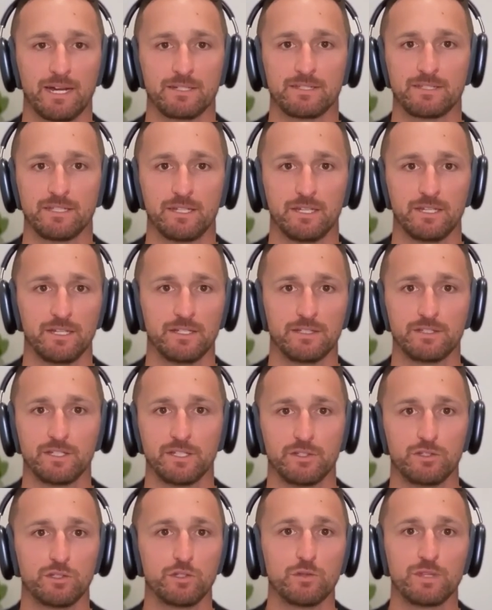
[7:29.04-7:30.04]
to
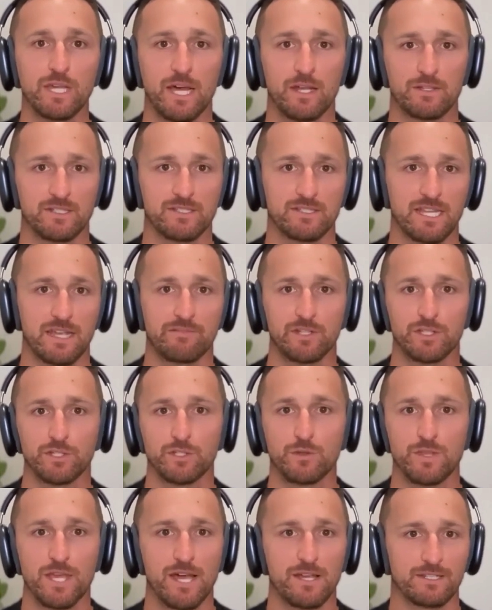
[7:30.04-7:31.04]
2007,
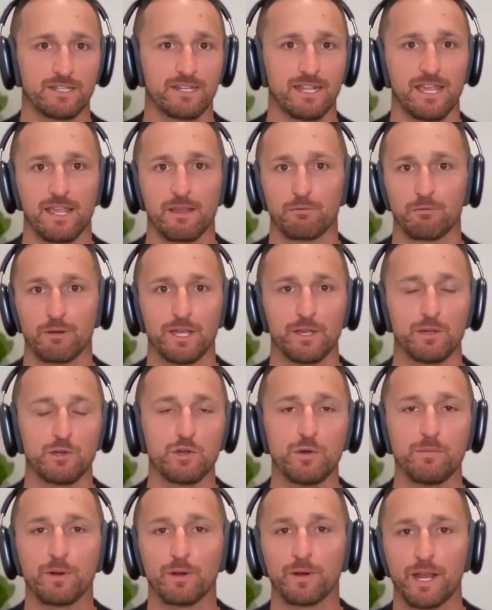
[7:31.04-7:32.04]
2008, right?
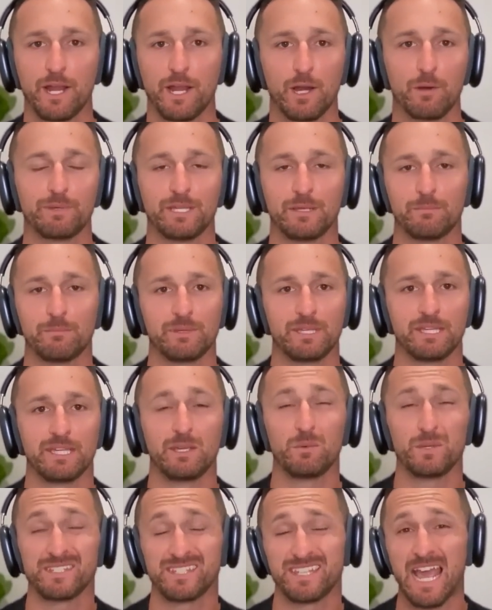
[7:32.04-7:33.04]
Uber, Airbnb, it
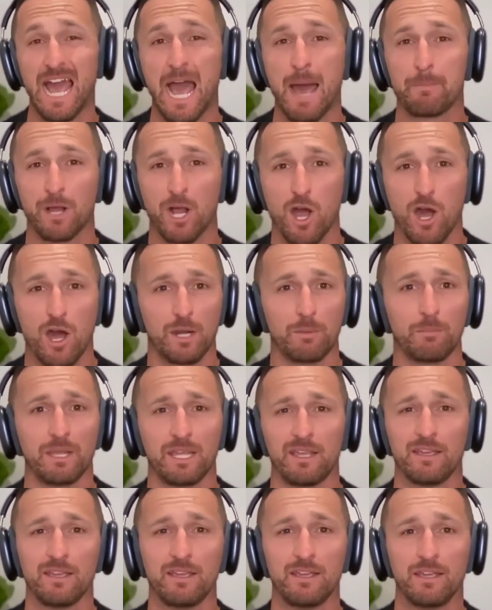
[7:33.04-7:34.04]
was the app
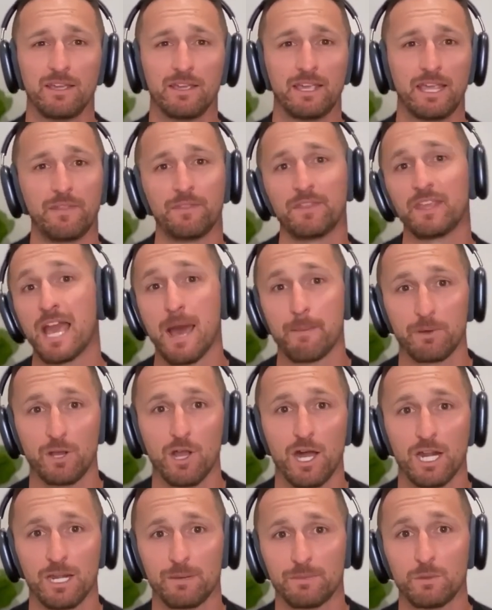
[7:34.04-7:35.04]
economy, and the app
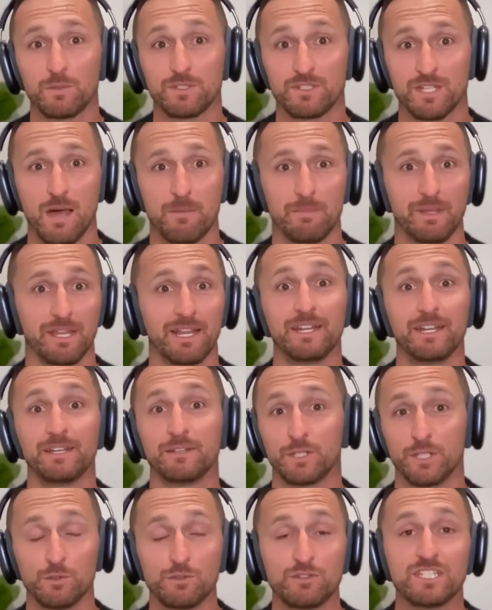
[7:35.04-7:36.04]
economy was coming. And
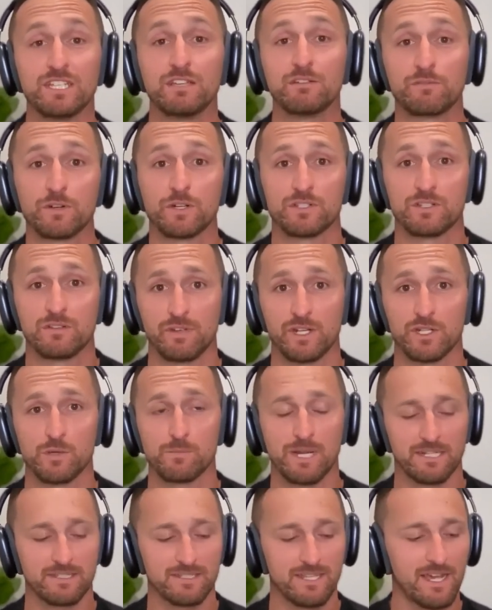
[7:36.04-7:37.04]
you see it first in
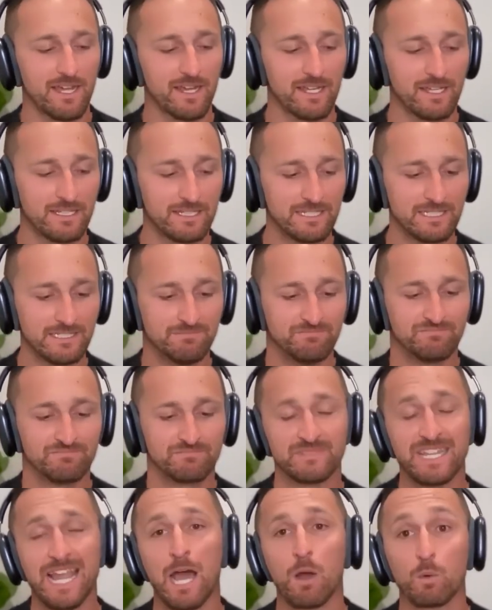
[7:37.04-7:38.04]
venture-backed tech.
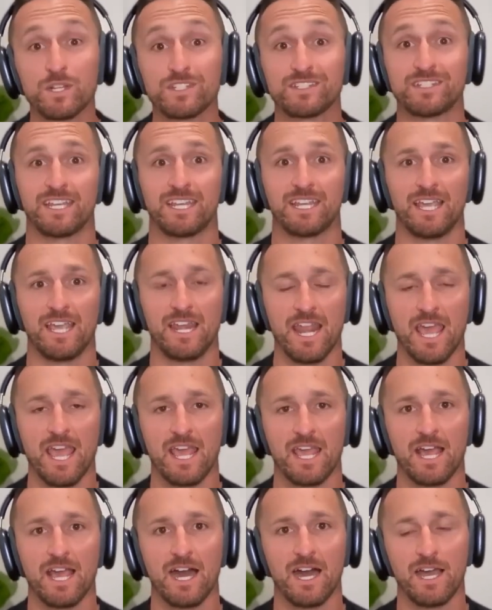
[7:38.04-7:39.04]
Now we're seeing it in
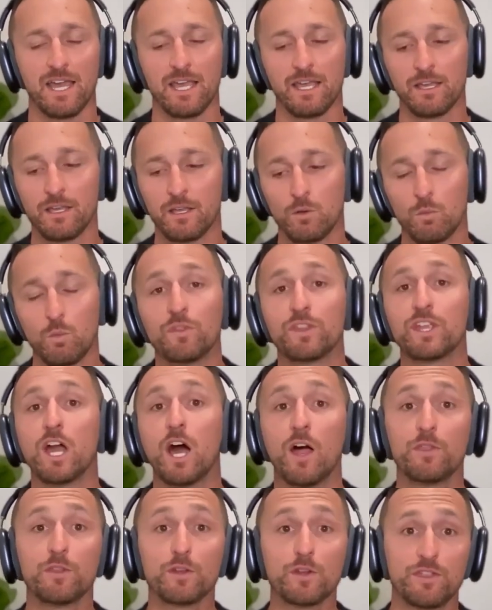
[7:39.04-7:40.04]
AI. Well, the
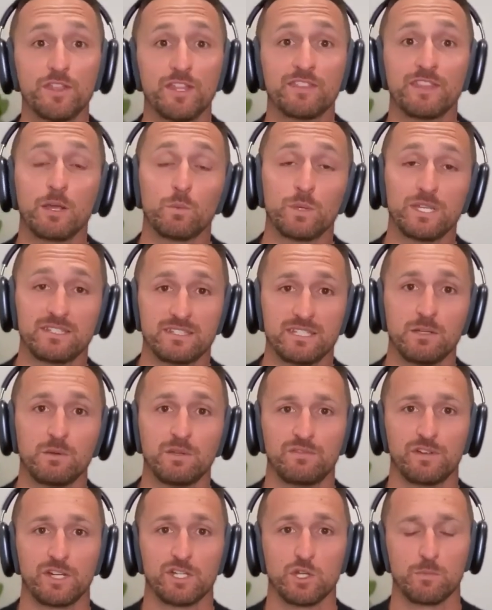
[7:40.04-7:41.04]
other thing that we see with
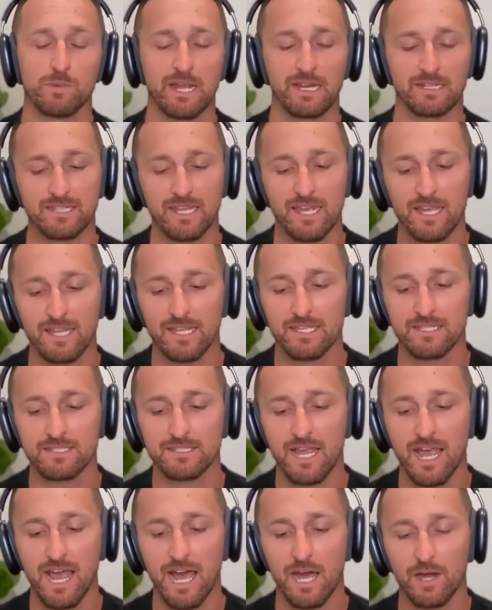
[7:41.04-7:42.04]
venture-backed tech is
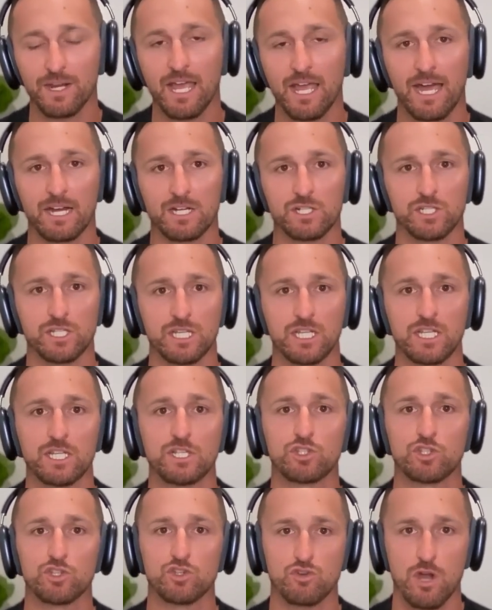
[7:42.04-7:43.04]
how to actually
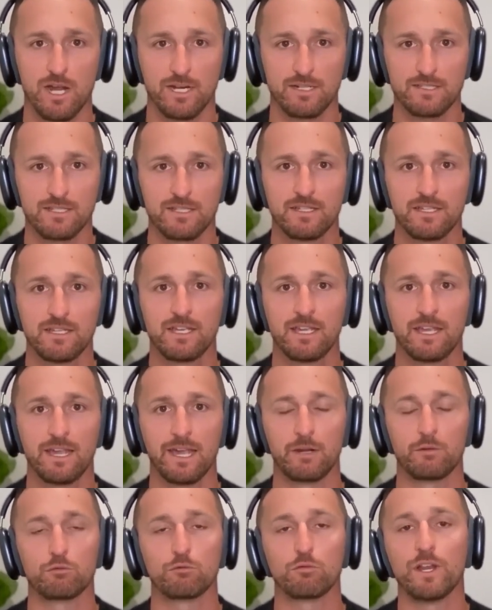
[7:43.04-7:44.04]
construct
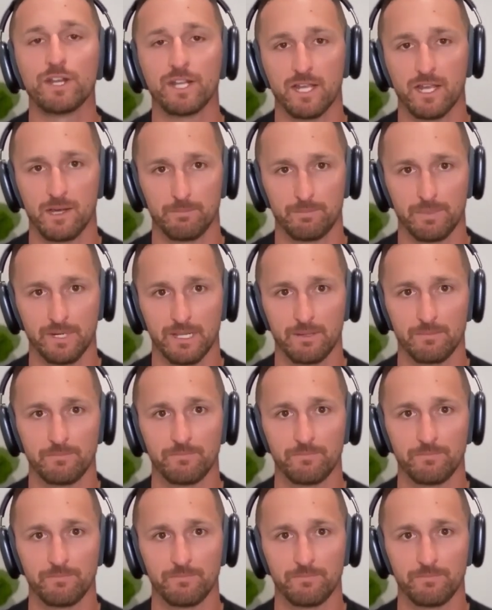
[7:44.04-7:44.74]
and run a company.